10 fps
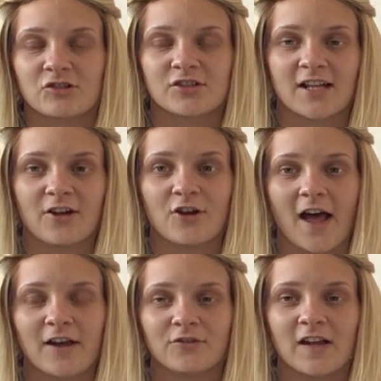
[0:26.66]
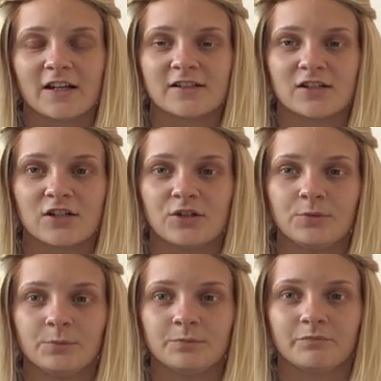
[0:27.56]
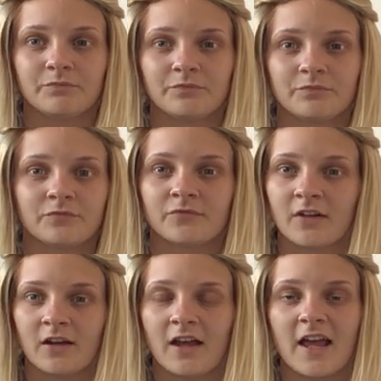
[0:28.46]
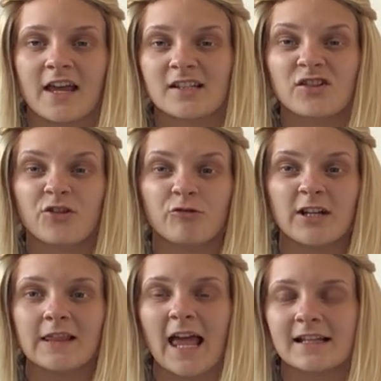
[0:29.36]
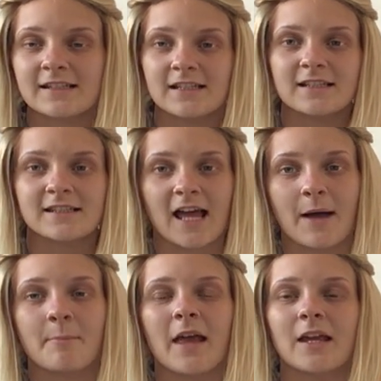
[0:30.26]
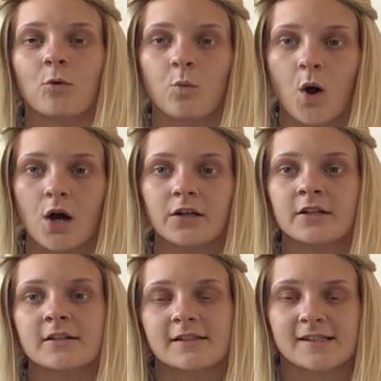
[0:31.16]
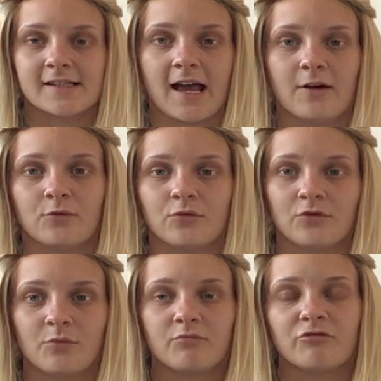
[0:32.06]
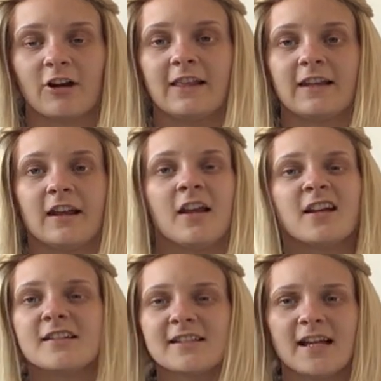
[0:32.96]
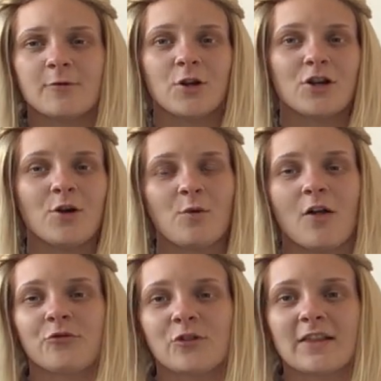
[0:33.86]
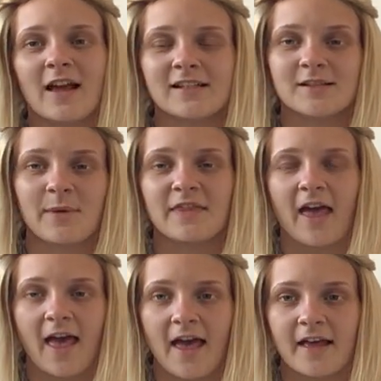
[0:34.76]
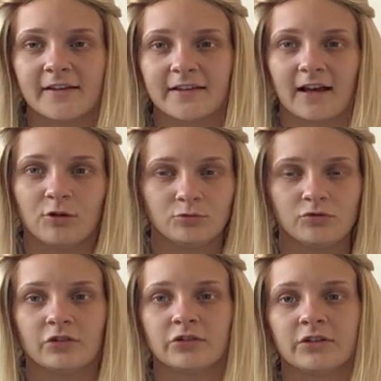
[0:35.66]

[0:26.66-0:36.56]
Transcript: Just tell your adult next to you. It's 3 letters that make one sound. Brilliant. Does anyone know what 3 letters make the air sound?